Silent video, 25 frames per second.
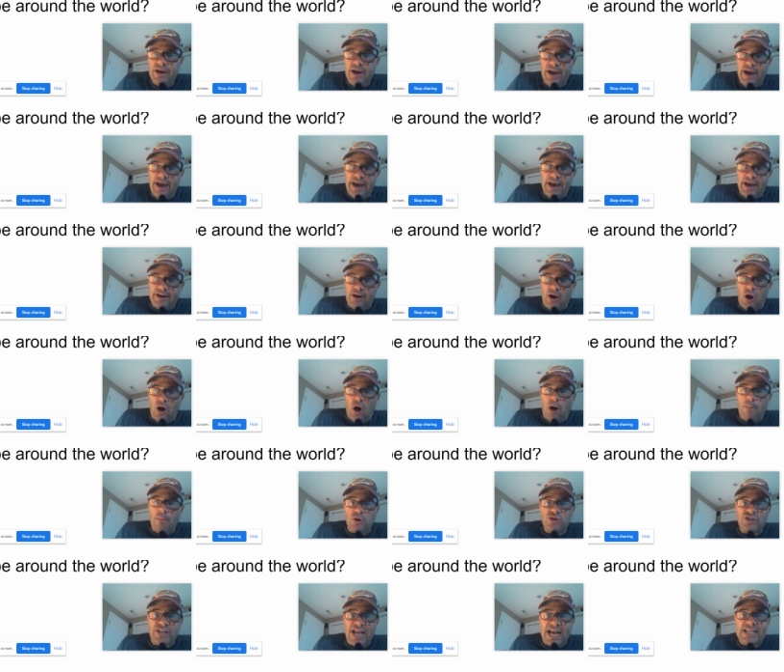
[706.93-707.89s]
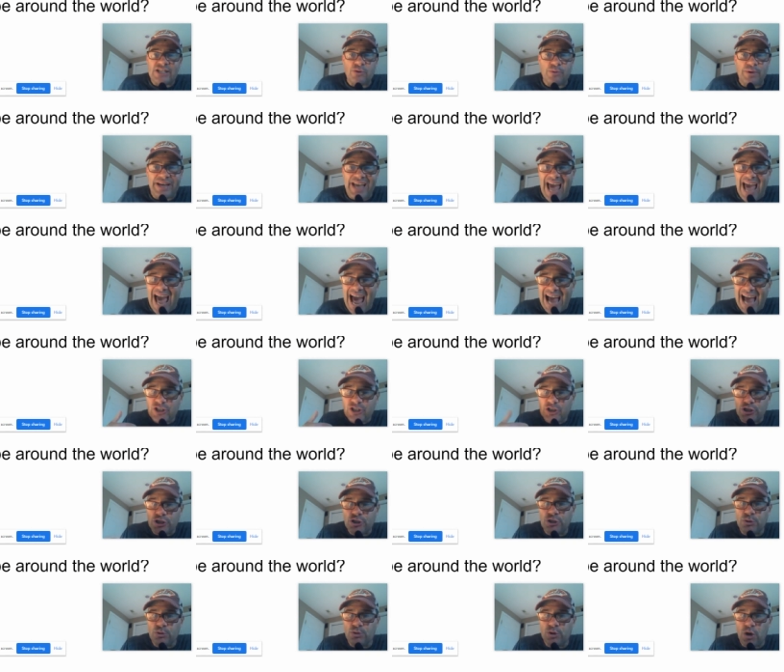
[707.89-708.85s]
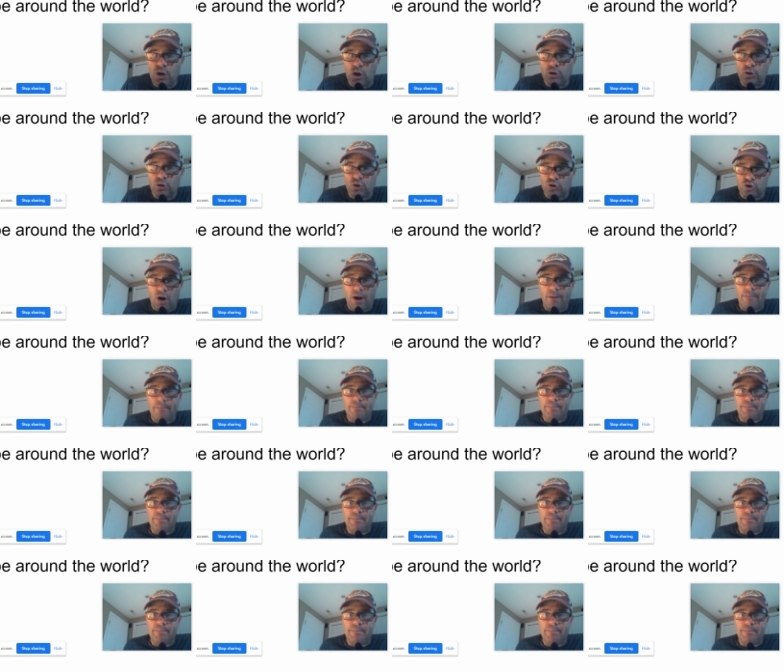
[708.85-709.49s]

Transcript: And almost as a reaction to Donald Trump